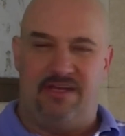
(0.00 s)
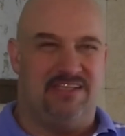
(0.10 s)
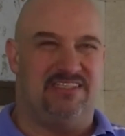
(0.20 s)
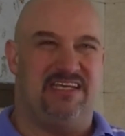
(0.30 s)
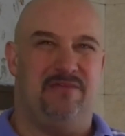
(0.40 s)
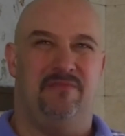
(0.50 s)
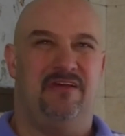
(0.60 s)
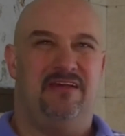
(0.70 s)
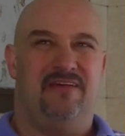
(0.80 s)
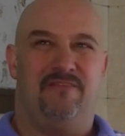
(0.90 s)
He didn't seem
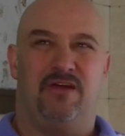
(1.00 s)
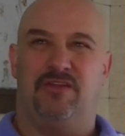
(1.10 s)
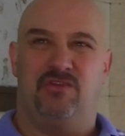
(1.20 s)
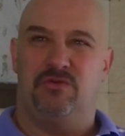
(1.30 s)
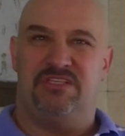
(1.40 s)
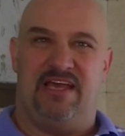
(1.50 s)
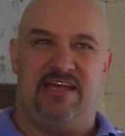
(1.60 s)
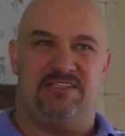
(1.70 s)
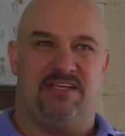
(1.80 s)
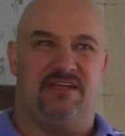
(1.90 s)
very
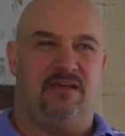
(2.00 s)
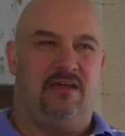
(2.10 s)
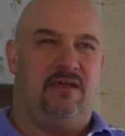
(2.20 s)
enthusiastic.